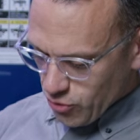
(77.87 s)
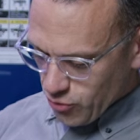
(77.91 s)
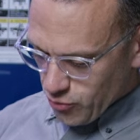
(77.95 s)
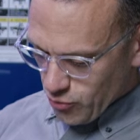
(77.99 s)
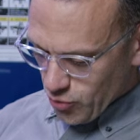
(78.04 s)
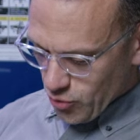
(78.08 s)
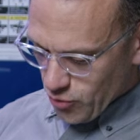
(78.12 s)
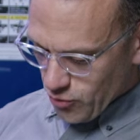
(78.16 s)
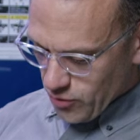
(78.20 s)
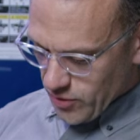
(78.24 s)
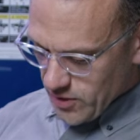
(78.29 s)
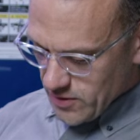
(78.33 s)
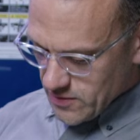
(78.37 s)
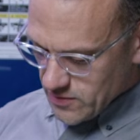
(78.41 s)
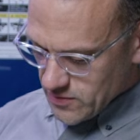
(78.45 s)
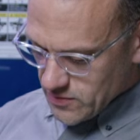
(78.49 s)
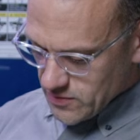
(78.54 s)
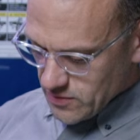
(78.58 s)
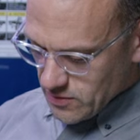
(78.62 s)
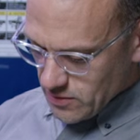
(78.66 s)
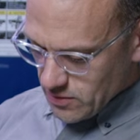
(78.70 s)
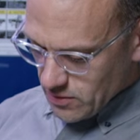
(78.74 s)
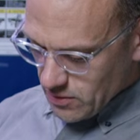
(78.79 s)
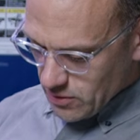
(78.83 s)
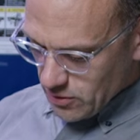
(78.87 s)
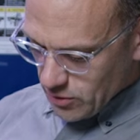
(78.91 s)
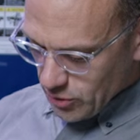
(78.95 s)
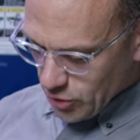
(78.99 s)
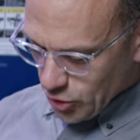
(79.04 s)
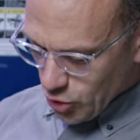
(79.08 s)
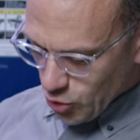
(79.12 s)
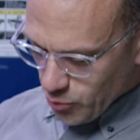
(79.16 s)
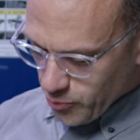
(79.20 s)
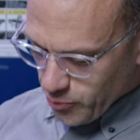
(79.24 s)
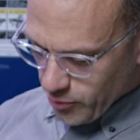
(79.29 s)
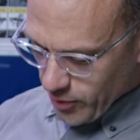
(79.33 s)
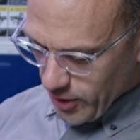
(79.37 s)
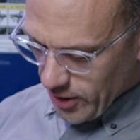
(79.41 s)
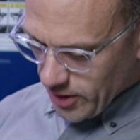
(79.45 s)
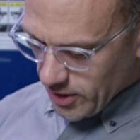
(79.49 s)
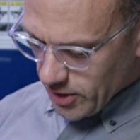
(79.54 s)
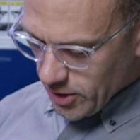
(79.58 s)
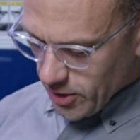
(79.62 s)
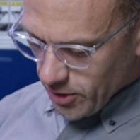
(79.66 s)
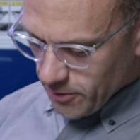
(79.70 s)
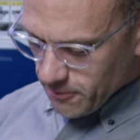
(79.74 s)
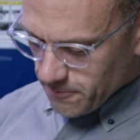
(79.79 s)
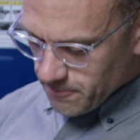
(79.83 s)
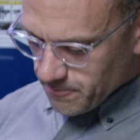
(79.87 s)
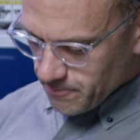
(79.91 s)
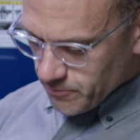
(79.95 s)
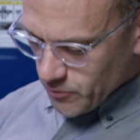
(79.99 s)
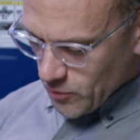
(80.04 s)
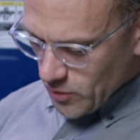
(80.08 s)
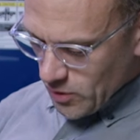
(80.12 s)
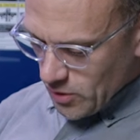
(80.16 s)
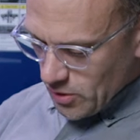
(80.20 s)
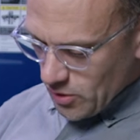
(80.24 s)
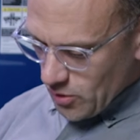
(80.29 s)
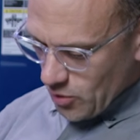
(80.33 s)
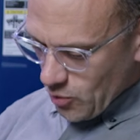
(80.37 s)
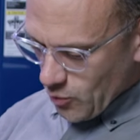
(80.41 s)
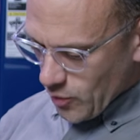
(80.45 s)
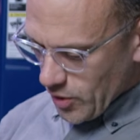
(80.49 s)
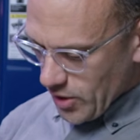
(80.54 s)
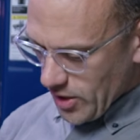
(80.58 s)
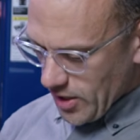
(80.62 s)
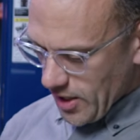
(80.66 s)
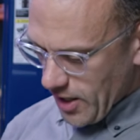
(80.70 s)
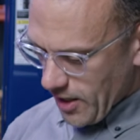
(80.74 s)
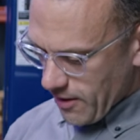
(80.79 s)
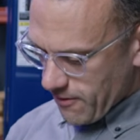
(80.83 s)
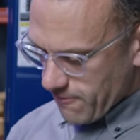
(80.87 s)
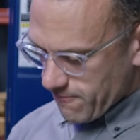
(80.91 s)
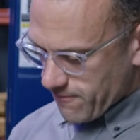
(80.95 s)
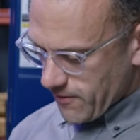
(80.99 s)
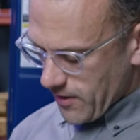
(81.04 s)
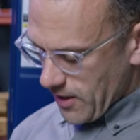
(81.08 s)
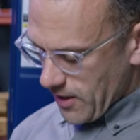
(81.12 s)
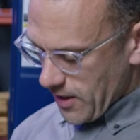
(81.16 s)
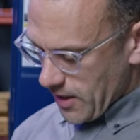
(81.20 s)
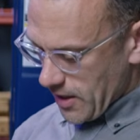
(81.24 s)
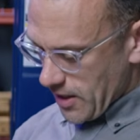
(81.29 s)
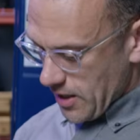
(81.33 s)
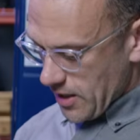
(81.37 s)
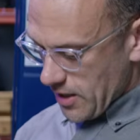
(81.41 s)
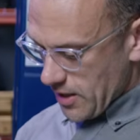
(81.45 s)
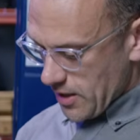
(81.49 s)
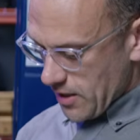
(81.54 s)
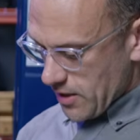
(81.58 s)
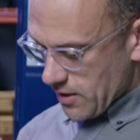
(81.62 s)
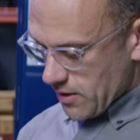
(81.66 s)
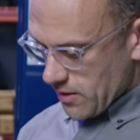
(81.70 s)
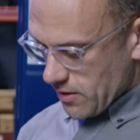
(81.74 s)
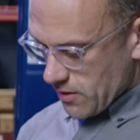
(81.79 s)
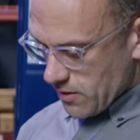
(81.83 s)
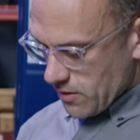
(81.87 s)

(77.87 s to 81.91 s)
through this loop right here. We have a